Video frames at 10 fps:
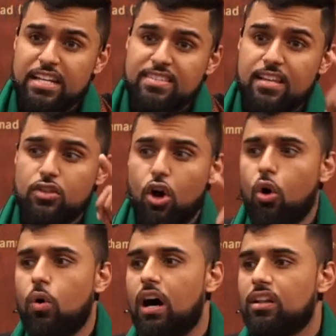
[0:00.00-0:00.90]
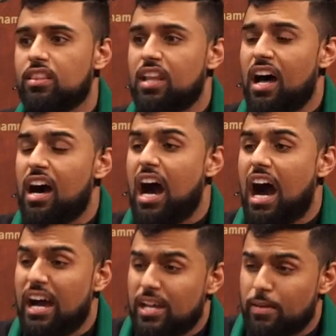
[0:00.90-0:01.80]
He says, Oh
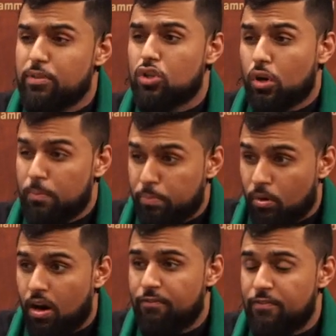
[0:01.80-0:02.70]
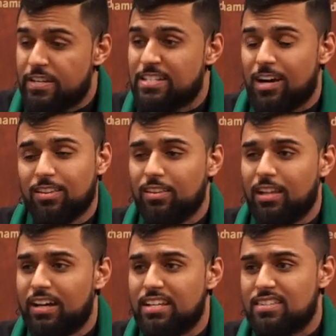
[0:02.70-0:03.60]
Allah, I am your prophet.
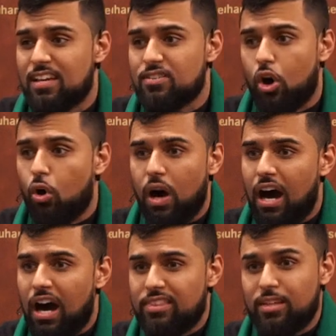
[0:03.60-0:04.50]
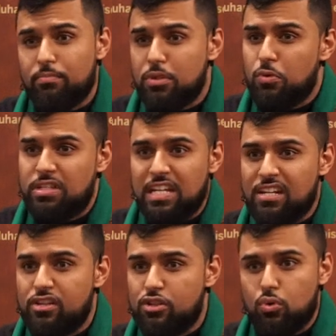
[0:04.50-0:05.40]
Allah, he says, Oh Adam, you
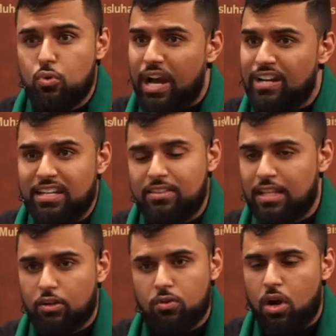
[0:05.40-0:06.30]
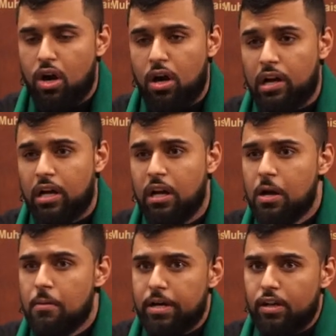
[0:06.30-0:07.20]
didn't do anything
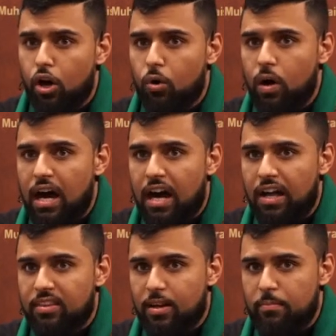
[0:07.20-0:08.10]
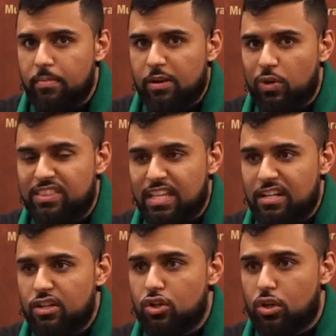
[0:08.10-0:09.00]
wrong. But oh Adam,
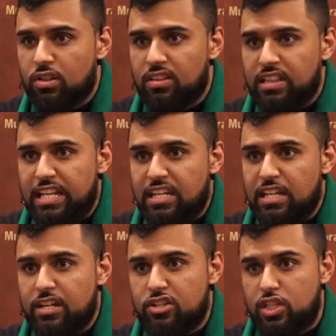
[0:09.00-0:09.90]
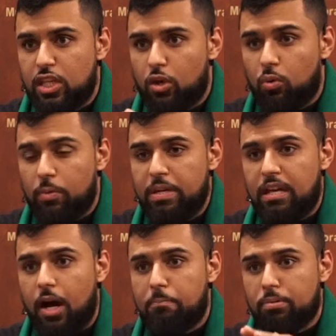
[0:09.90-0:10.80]
within your lineage, there will
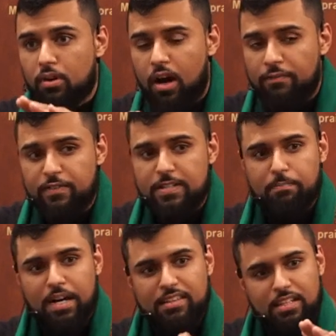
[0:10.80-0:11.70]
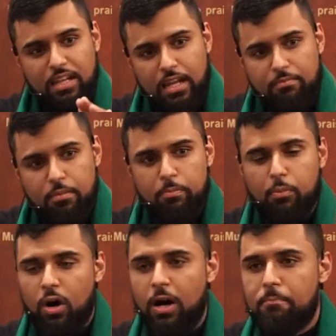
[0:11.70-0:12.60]
be a prophet by the name of
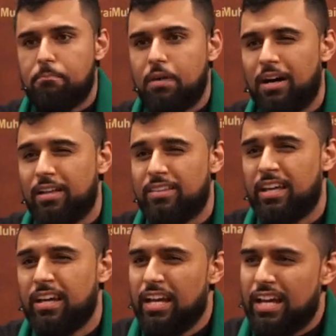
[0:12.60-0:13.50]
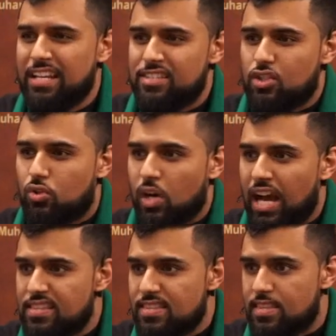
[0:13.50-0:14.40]
Muhammad. His
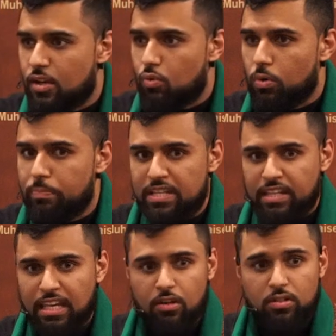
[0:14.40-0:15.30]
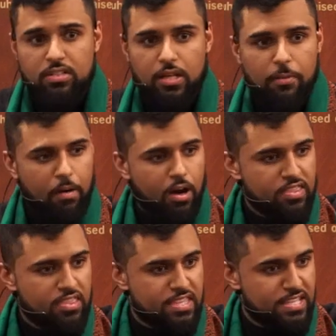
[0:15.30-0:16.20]
grandson will be killed
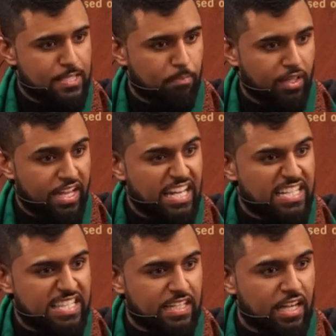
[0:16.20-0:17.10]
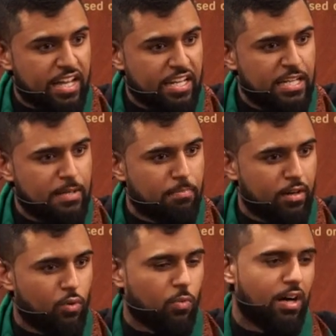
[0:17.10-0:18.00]
upon these plains,
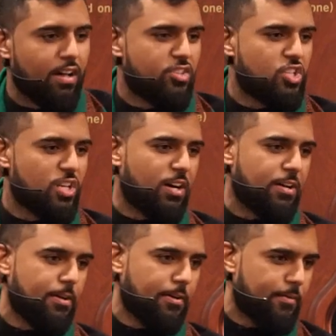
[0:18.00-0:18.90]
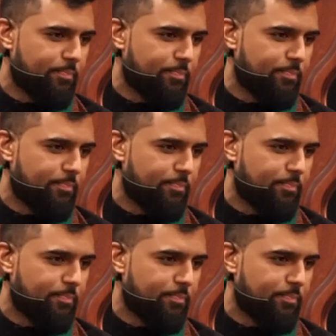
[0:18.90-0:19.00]
ghariban wa adshana.